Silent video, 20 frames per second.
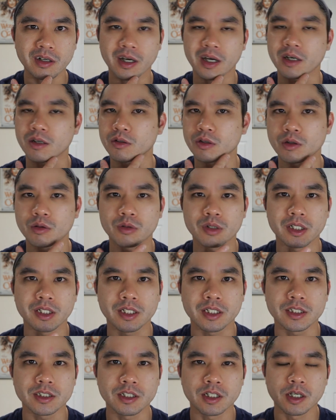I don't know what it
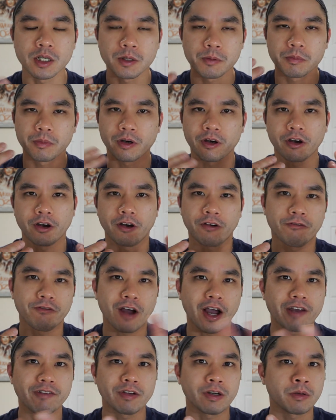is, a
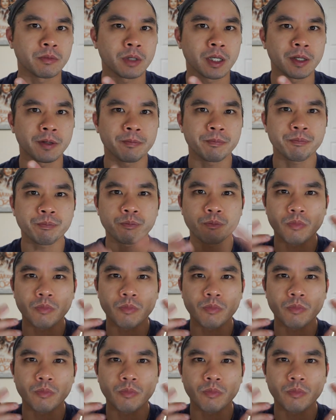5mm,